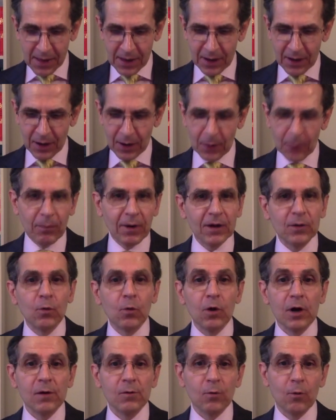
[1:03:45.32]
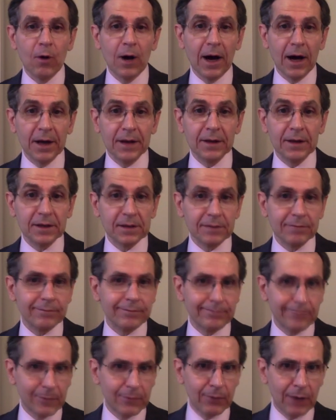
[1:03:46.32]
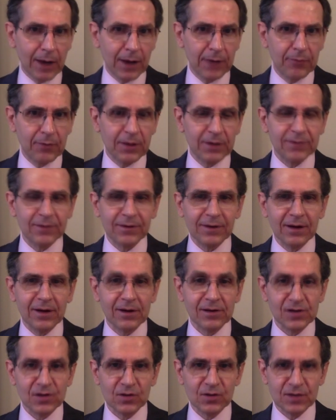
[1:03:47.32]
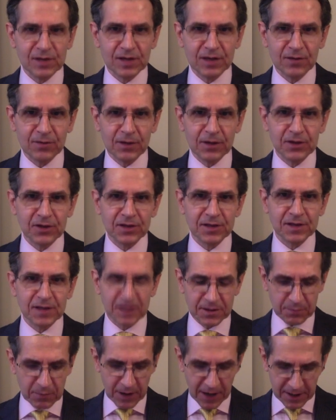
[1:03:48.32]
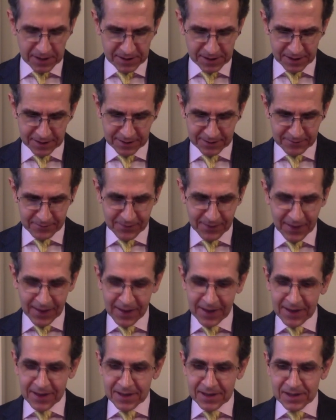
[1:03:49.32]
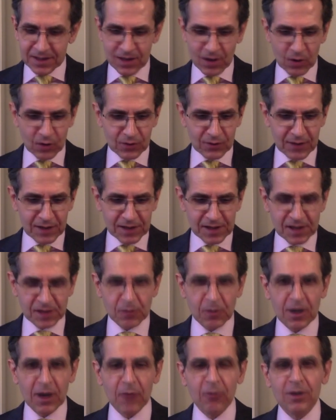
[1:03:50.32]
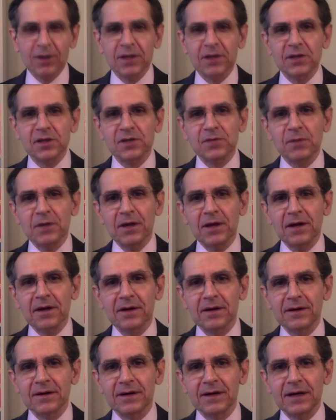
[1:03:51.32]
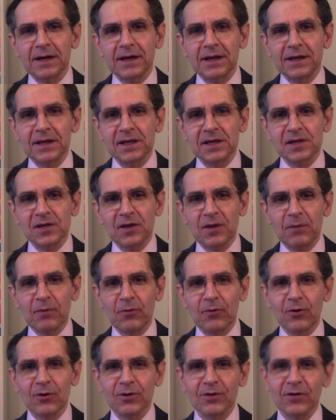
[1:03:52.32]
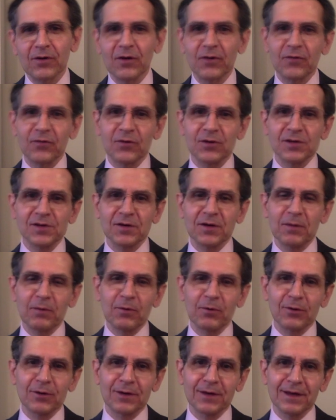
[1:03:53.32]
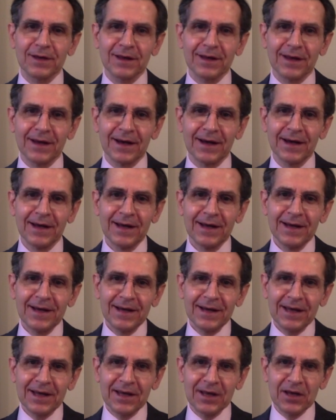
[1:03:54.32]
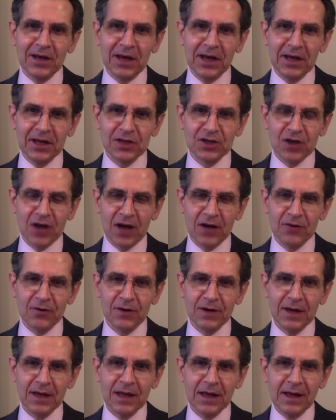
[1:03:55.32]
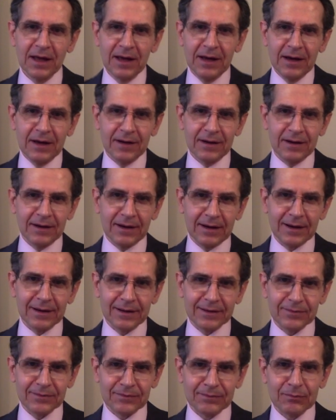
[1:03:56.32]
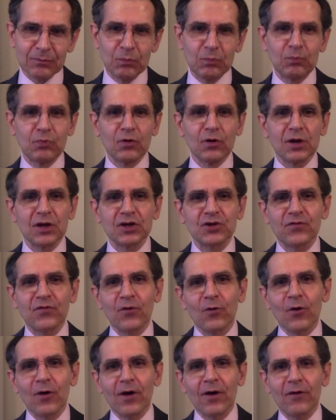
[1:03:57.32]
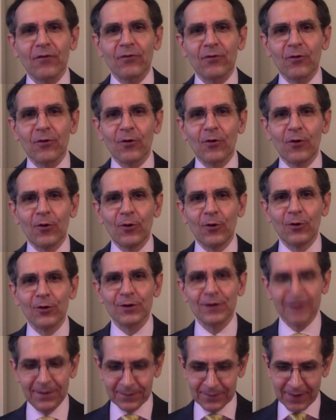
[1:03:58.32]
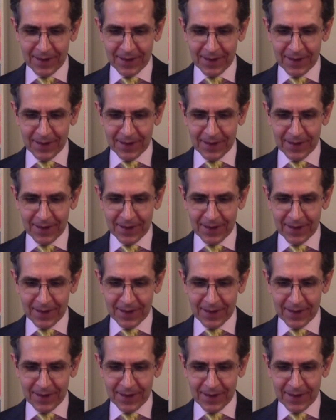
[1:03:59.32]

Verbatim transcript: uh, but worldwide and Great Britain also the situation since Brexit. So this is what I wanted to speak uh, in this report, uh, first report in uh, in, in January. Uh, uh, bullish for uh, for gold,